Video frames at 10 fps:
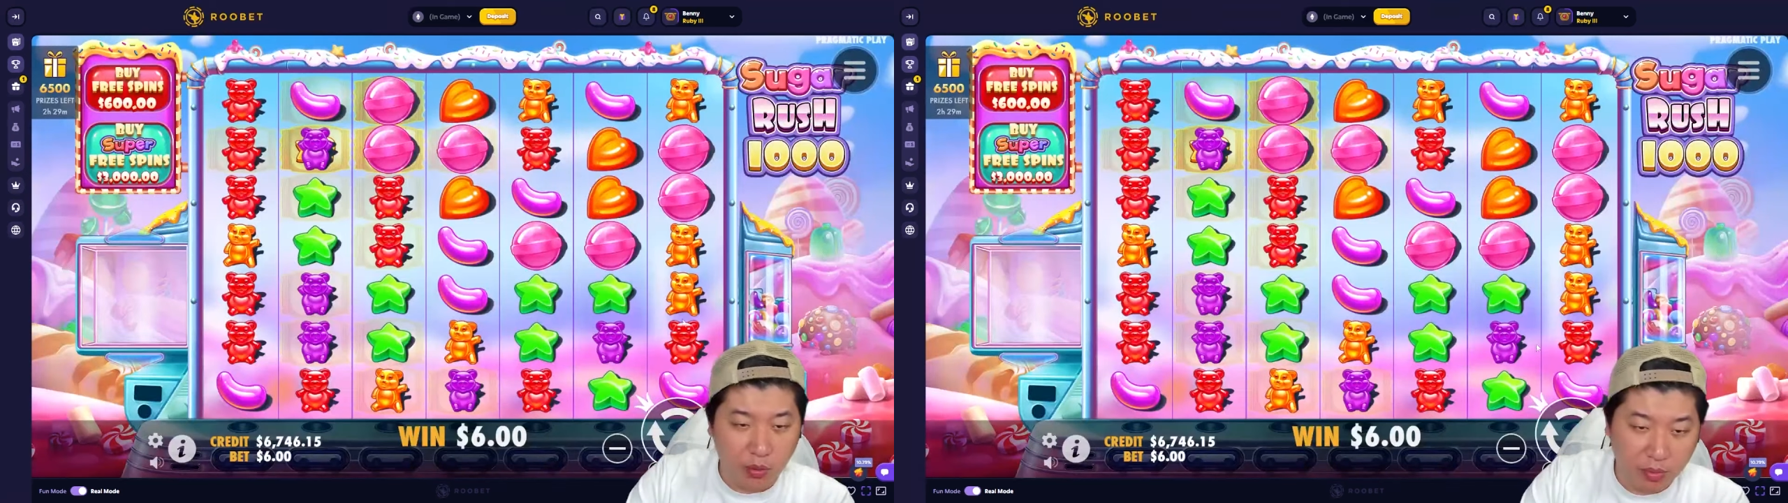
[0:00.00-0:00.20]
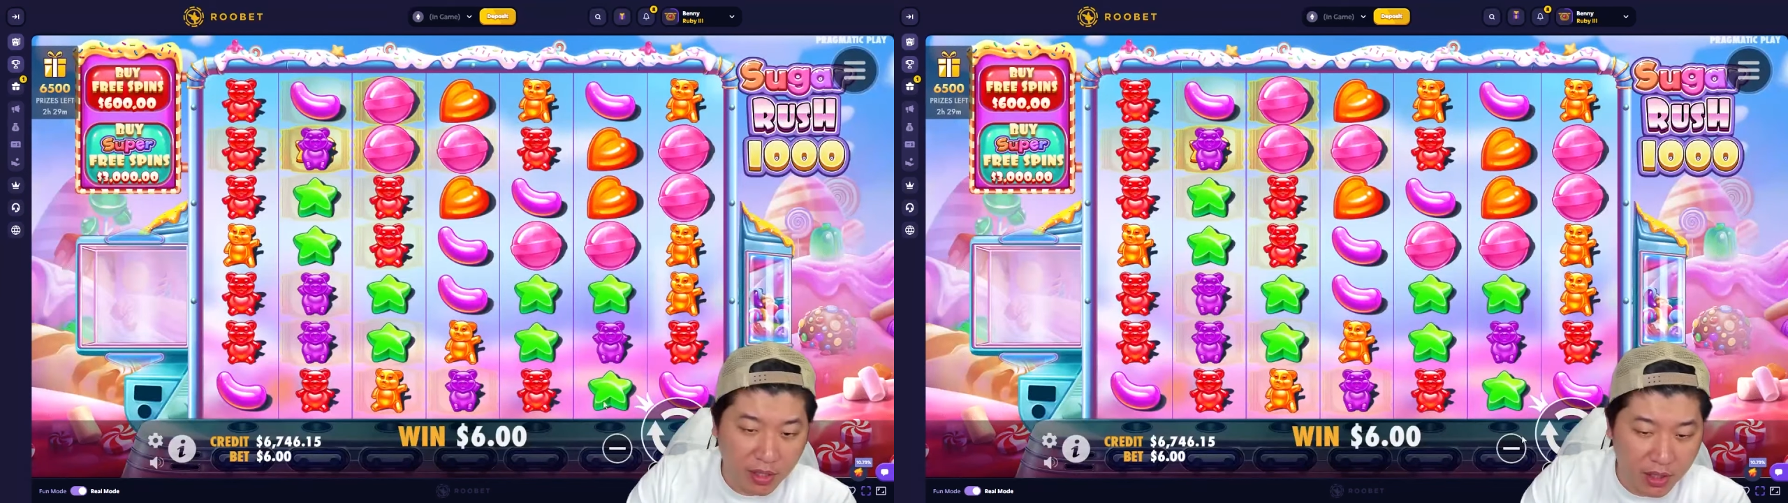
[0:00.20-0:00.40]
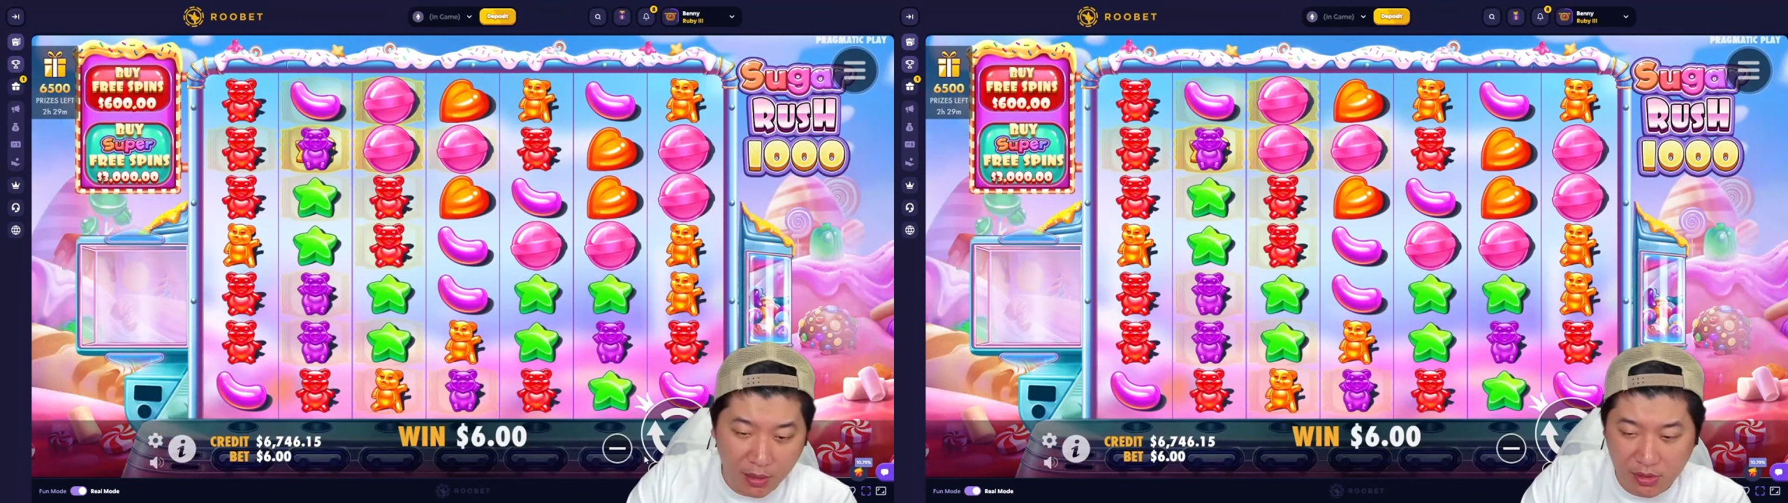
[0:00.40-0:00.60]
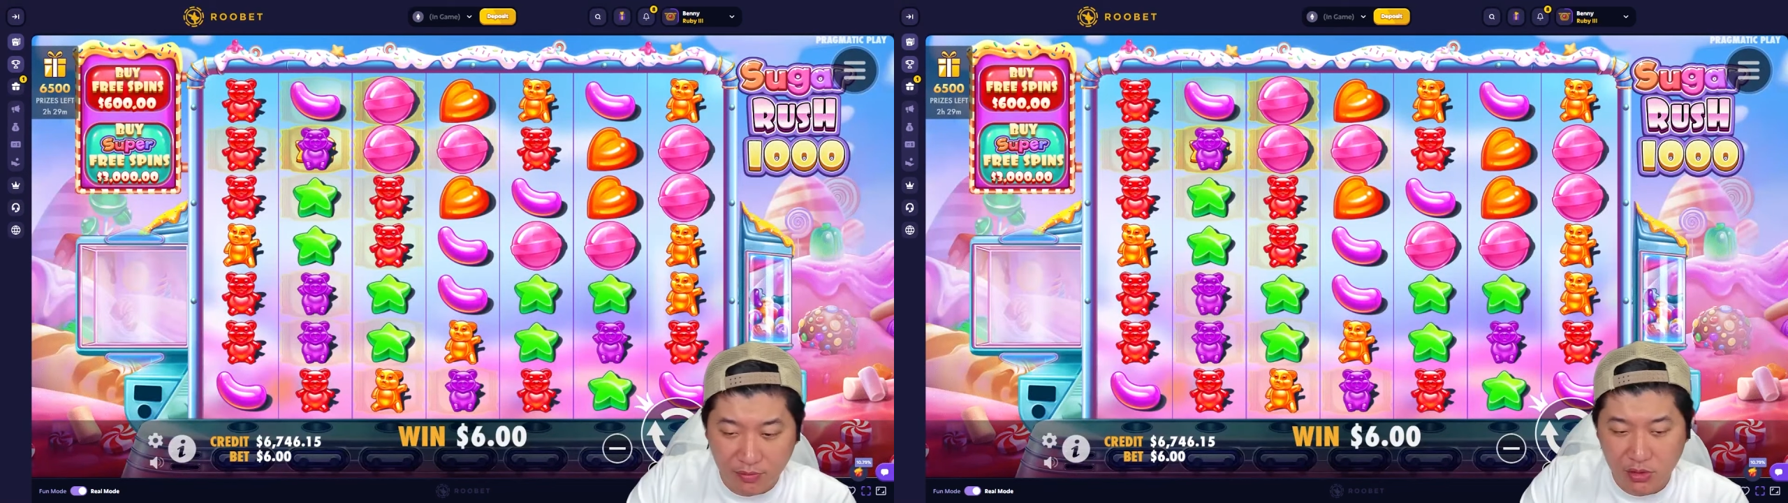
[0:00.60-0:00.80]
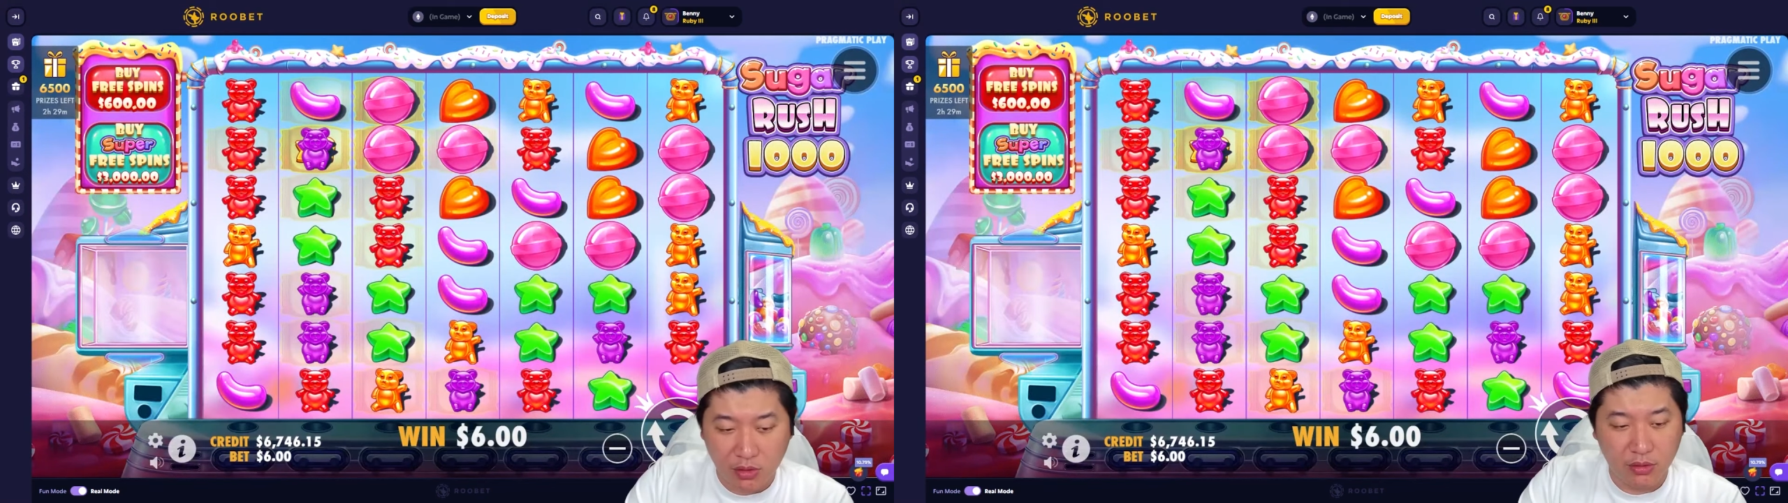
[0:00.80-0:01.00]
We play games
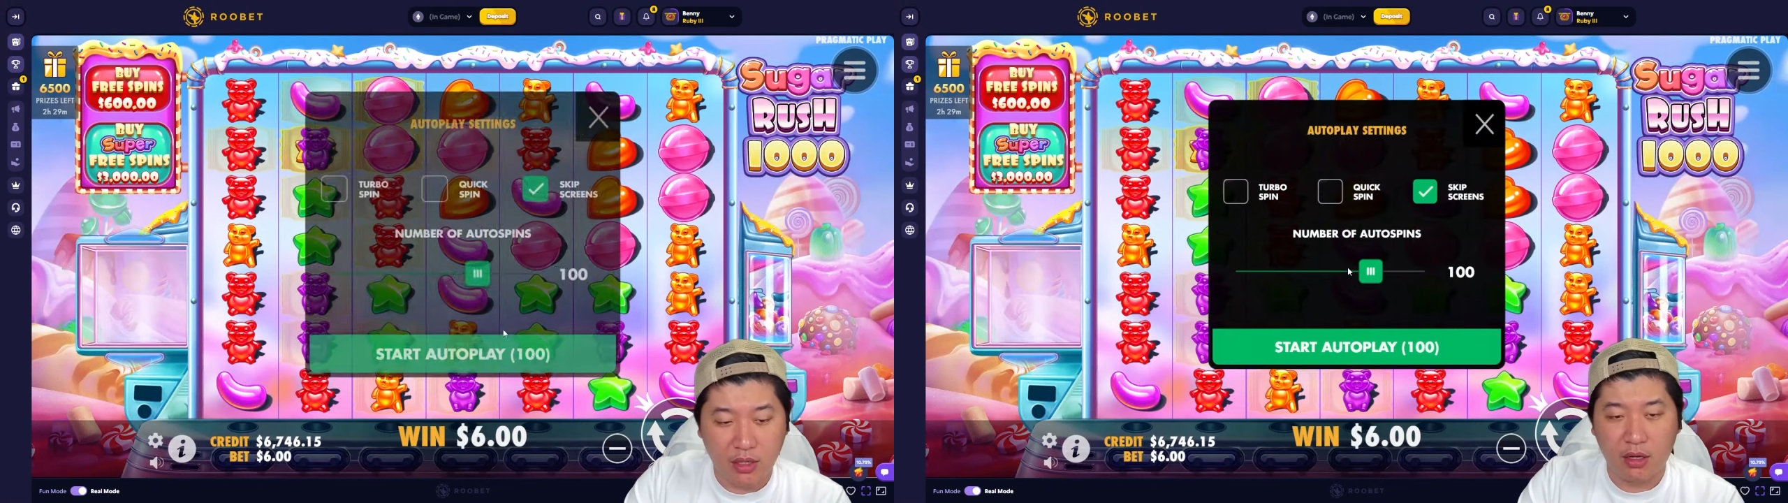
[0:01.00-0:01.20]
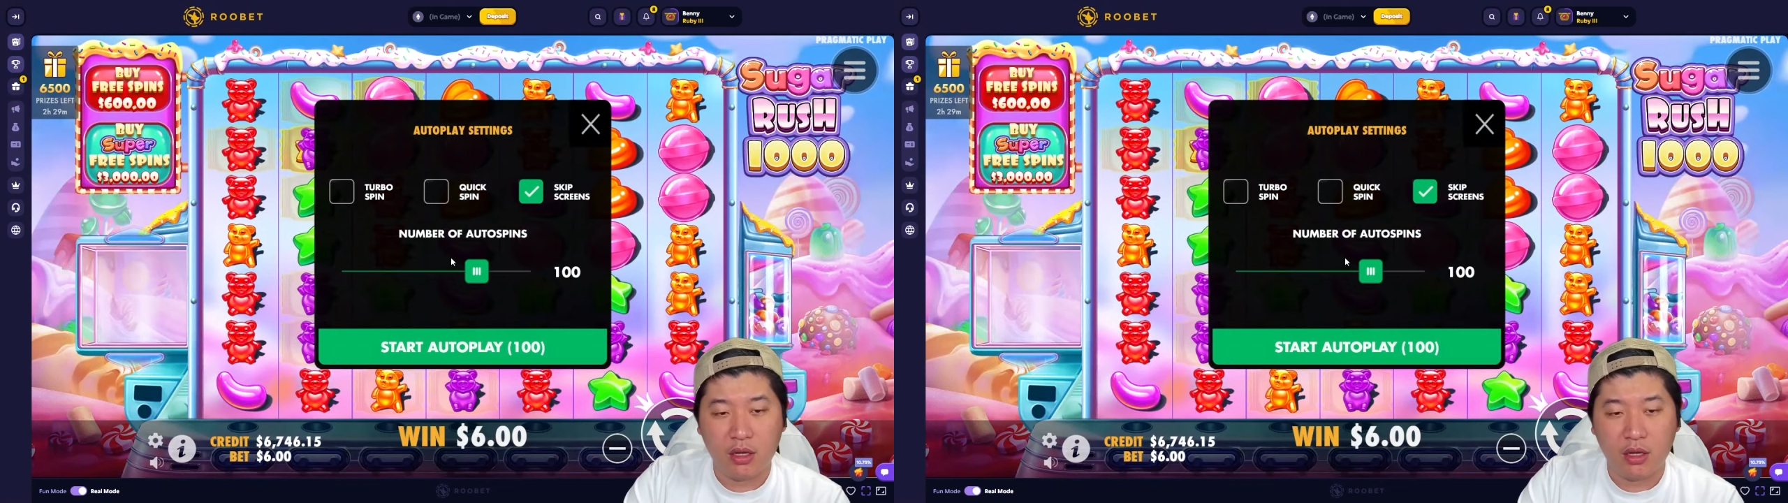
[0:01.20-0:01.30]
every single day.